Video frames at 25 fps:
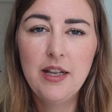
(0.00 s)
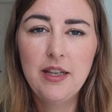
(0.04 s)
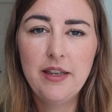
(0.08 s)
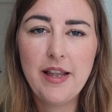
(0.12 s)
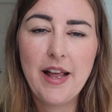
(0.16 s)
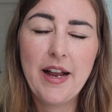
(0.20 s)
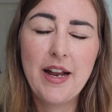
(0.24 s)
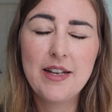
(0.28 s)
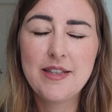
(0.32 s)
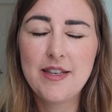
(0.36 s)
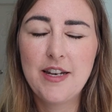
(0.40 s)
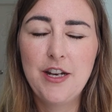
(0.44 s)

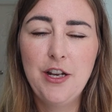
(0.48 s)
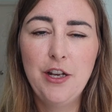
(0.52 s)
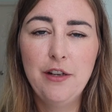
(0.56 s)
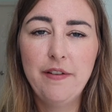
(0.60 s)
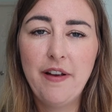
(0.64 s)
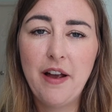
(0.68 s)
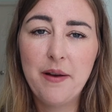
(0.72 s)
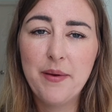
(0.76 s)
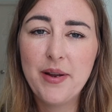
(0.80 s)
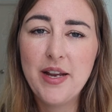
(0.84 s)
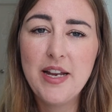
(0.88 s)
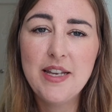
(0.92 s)
Like I said, I love
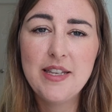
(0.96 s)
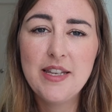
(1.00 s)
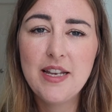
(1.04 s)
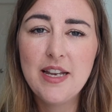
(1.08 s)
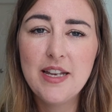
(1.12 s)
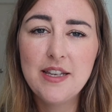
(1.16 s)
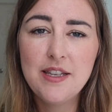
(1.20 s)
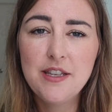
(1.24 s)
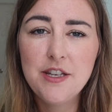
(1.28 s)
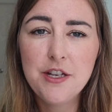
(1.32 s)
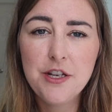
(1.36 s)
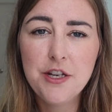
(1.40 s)
how easy
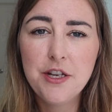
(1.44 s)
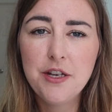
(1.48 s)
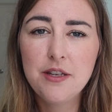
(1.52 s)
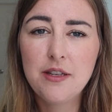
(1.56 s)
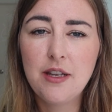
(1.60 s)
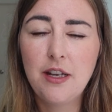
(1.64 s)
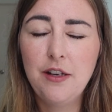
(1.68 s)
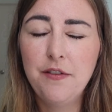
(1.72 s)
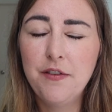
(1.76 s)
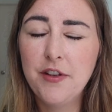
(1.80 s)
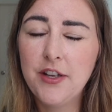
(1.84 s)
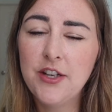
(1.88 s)
it is to
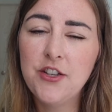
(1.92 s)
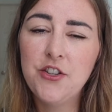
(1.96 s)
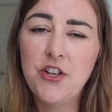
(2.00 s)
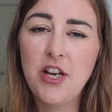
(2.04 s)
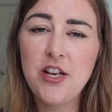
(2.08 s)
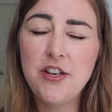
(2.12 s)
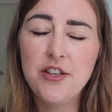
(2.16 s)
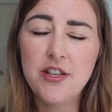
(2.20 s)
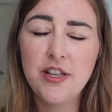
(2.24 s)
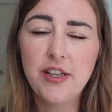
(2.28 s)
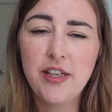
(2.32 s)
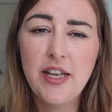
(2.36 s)
use. I love that you can
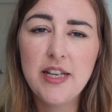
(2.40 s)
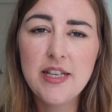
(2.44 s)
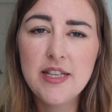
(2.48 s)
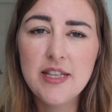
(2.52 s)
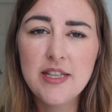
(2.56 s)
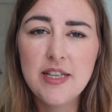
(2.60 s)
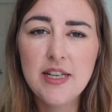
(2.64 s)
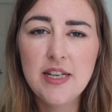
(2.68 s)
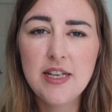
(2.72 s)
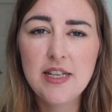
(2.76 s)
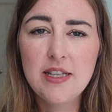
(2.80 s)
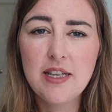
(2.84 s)
change the
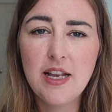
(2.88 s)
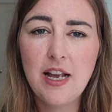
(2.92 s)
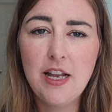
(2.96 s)
lenses.